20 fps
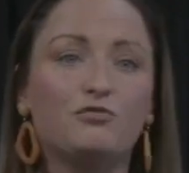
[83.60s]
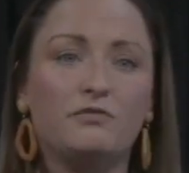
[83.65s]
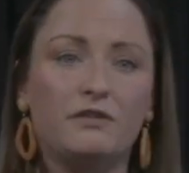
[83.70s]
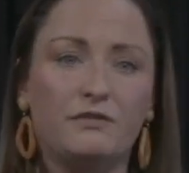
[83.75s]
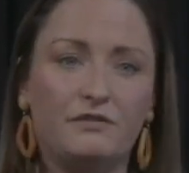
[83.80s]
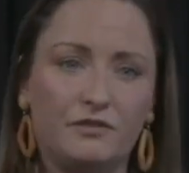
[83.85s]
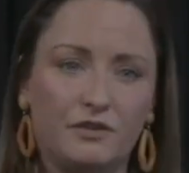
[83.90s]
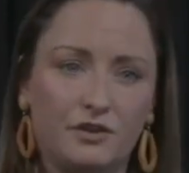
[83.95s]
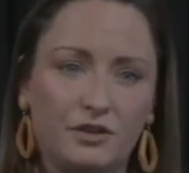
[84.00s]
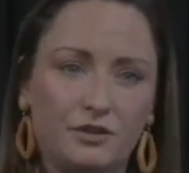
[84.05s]

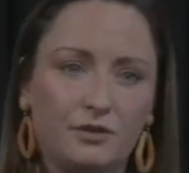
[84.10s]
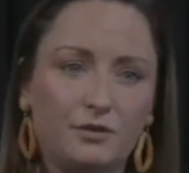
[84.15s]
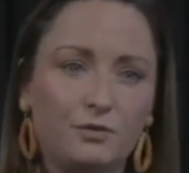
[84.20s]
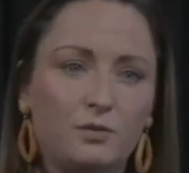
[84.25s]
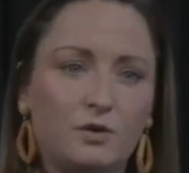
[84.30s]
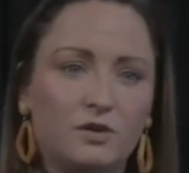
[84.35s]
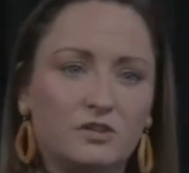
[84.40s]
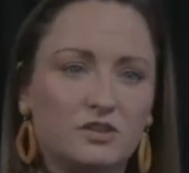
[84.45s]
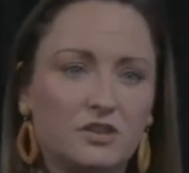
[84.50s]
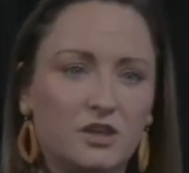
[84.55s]

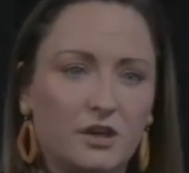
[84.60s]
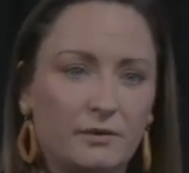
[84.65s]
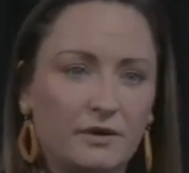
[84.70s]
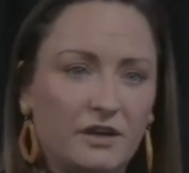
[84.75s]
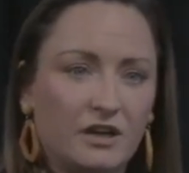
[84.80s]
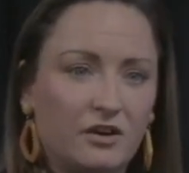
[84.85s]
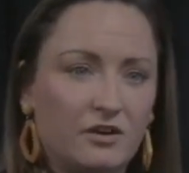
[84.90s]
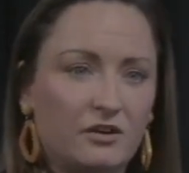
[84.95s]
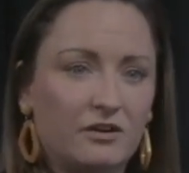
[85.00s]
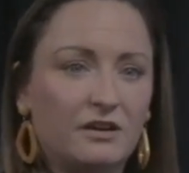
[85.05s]
review what's
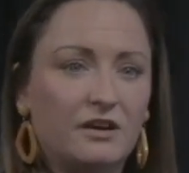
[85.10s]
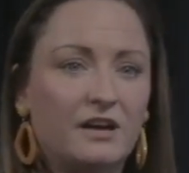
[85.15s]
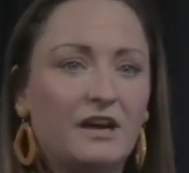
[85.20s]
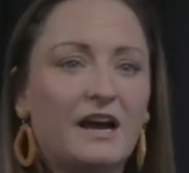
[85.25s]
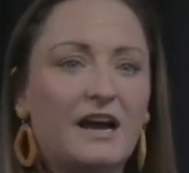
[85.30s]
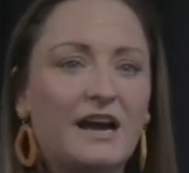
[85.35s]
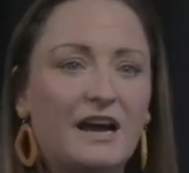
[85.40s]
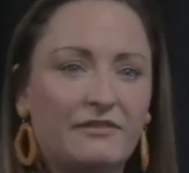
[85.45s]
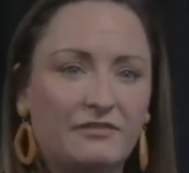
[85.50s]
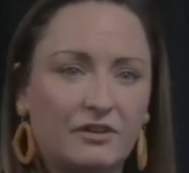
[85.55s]
going on,
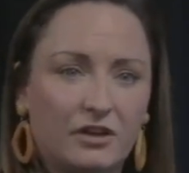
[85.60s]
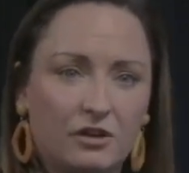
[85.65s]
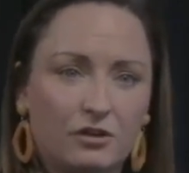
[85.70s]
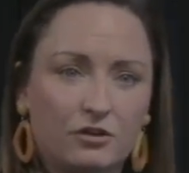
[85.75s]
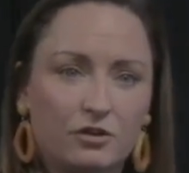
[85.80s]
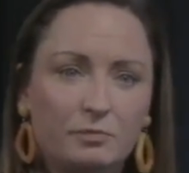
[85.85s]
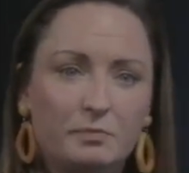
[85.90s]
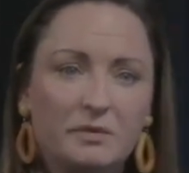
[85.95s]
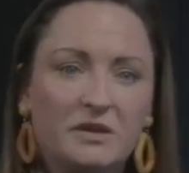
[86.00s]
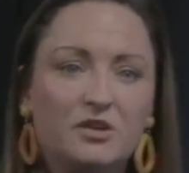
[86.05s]
have a
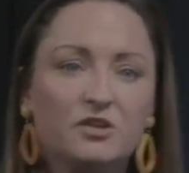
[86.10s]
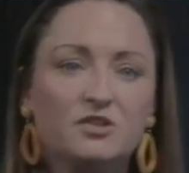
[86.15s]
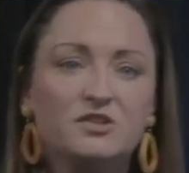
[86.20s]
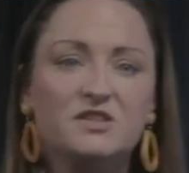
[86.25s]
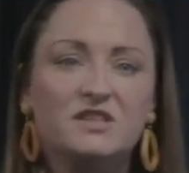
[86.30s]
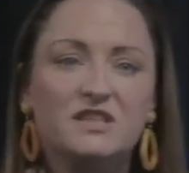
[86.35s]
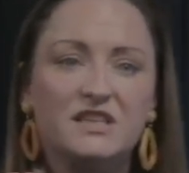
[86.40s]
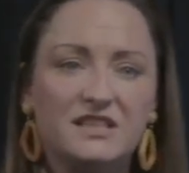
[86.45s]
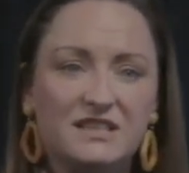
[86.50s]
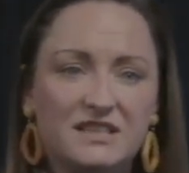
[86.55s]
look,
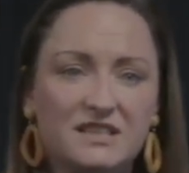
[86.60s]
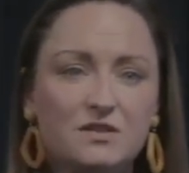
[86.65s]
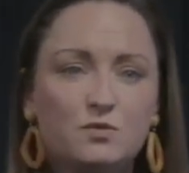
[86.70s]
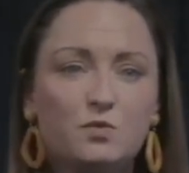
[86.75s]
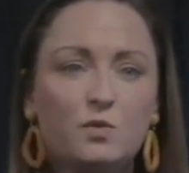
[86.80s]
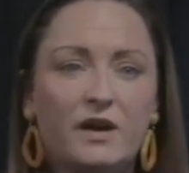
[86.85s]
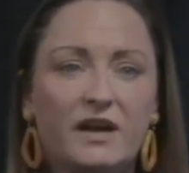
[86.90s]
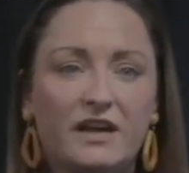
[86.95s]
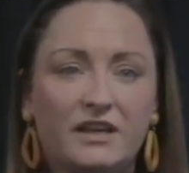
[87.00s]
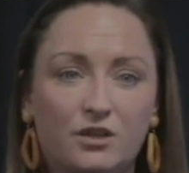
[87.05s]
because this
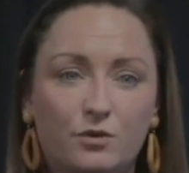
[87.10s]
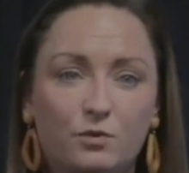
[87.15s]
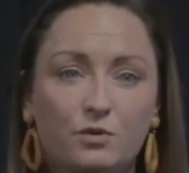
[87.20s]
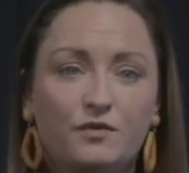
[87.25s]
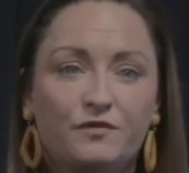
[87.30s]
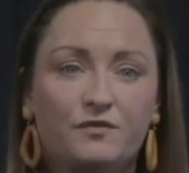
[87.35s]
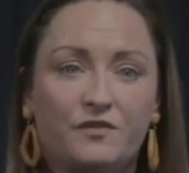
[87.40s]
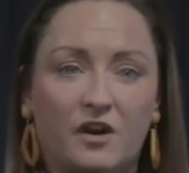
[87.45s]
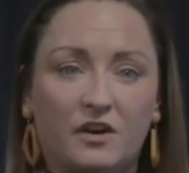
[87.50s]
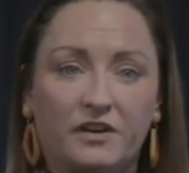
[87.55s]
is where you
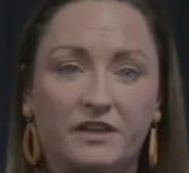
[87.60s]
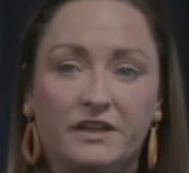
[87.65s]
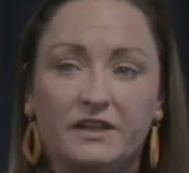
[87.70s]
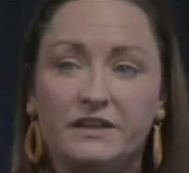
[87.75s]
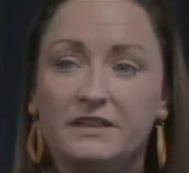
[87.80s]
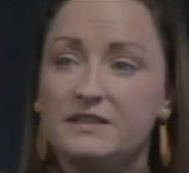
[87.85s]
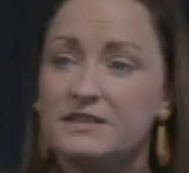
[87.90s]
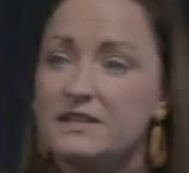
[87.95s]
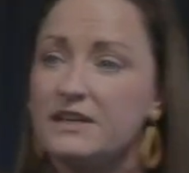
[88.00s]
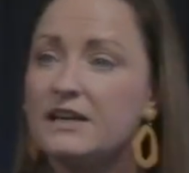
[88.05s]
will
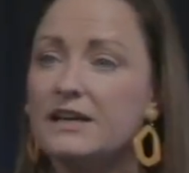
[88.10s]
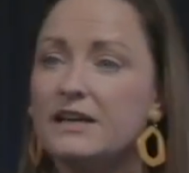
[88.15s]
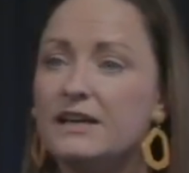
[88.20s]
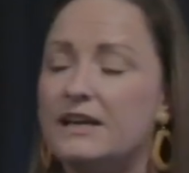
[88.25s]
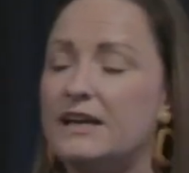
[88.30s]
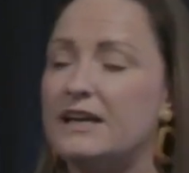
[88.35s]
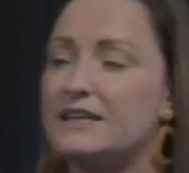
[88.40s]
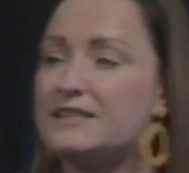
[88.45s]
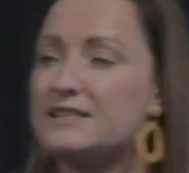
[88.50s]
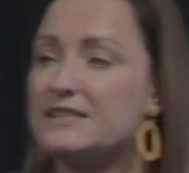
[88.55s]
find,
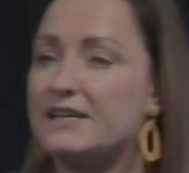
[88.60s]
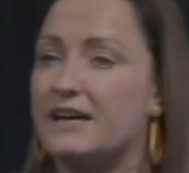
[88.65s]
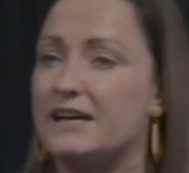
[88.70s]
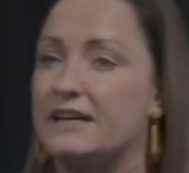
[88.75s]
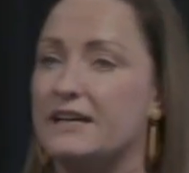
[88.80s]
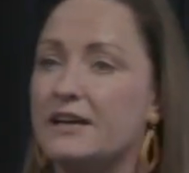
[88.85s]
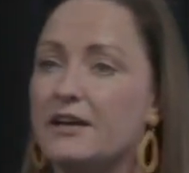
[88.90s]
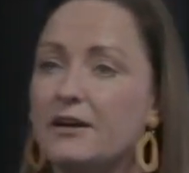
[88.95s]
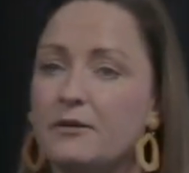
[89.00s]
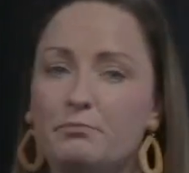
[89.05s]
let's
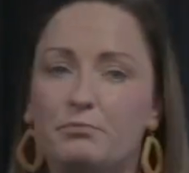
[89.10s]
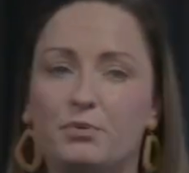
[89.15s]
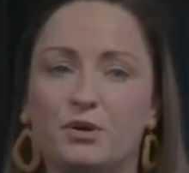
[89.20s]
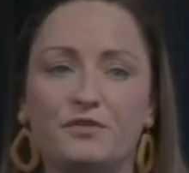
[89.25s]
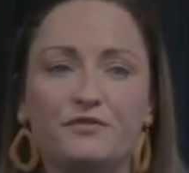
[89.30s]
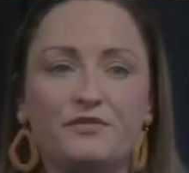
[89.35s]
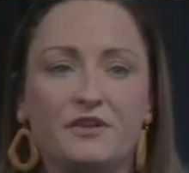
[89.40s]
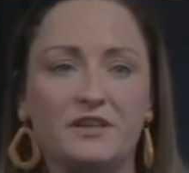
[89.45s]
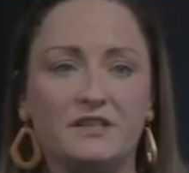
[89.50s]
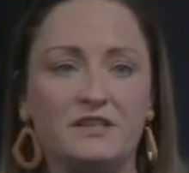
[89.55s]
say,
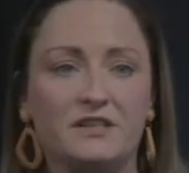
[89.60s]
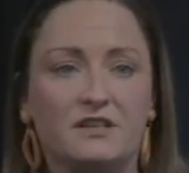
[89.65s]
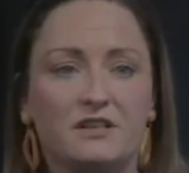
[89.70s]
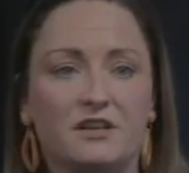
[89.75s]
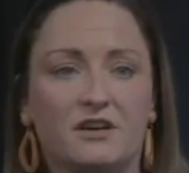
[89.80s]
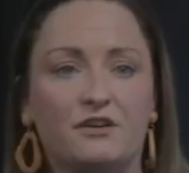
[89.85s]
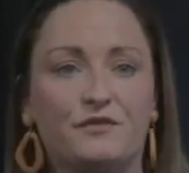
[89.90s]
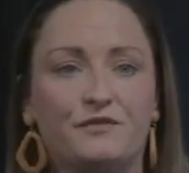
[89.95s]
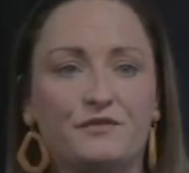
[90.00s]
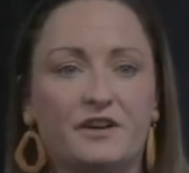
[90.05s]
boyfriend
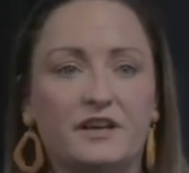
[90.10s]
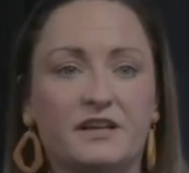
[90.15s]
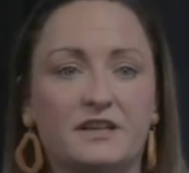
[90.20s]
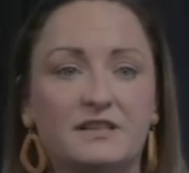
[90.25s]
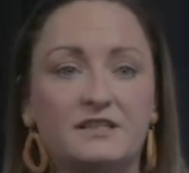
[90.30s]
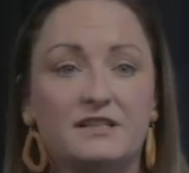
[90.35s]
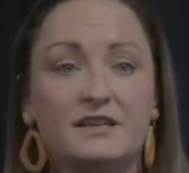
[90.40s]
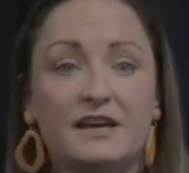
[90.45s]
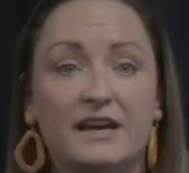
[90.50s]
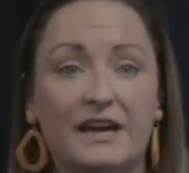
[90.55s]
and
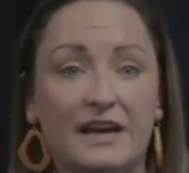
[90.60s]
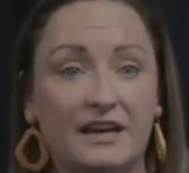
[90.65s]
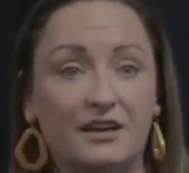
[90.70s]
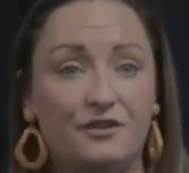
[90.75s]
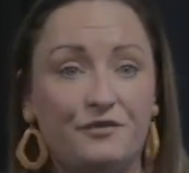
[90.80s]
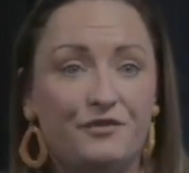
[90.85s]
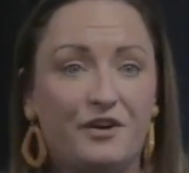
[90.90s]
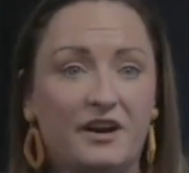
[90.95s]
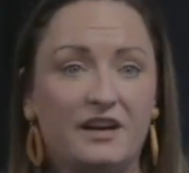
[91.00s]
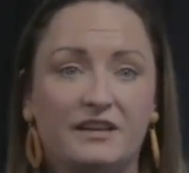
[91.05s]
girlfriend
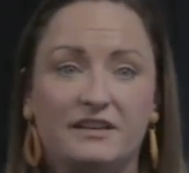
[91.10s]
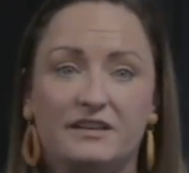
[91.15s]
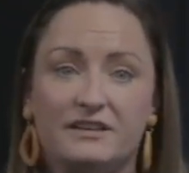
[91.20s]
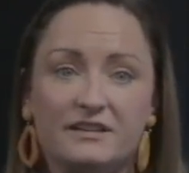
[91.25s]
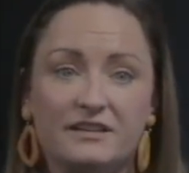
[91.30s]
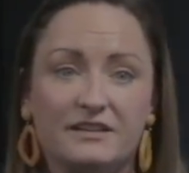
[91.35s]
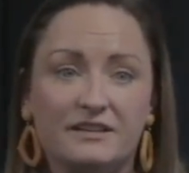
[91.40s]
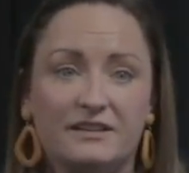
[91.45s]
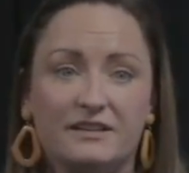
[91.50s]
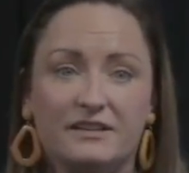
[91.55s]
and a
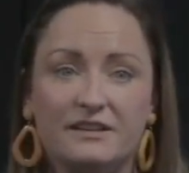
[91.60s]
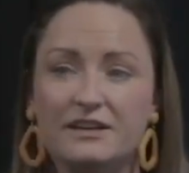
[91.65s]
friend.